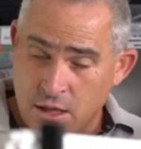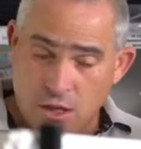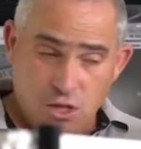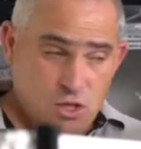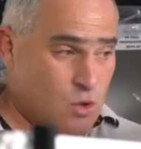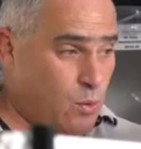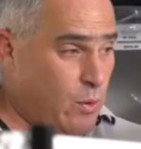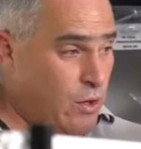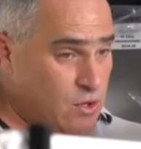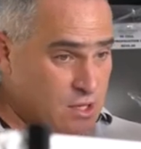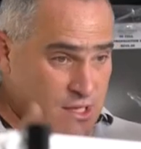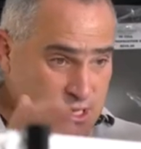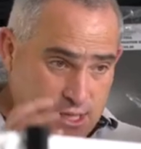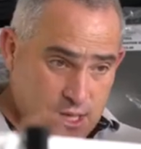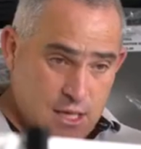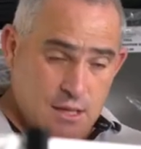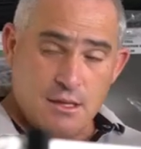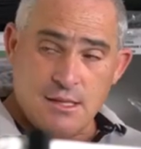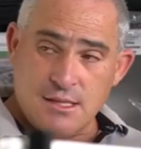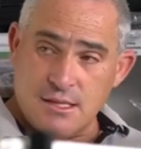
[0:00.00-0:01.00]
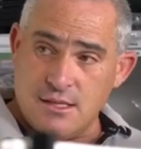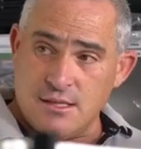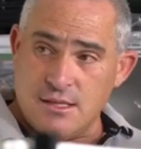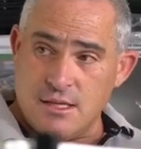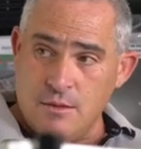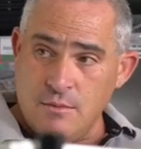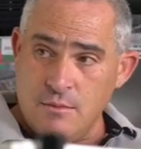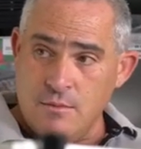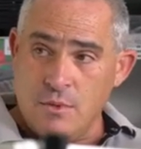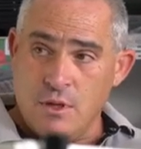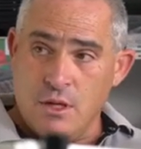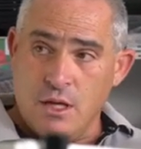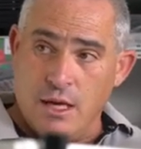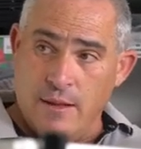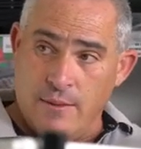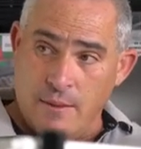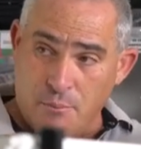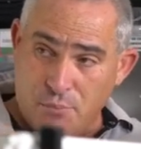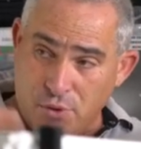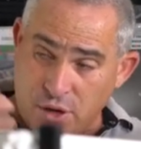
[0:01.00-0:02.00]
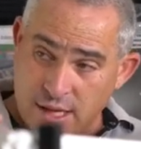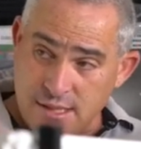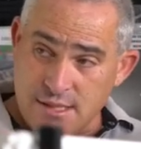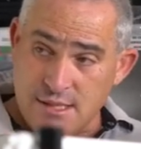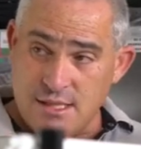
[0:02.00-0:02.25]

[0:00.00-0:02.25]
So when you see the system and the price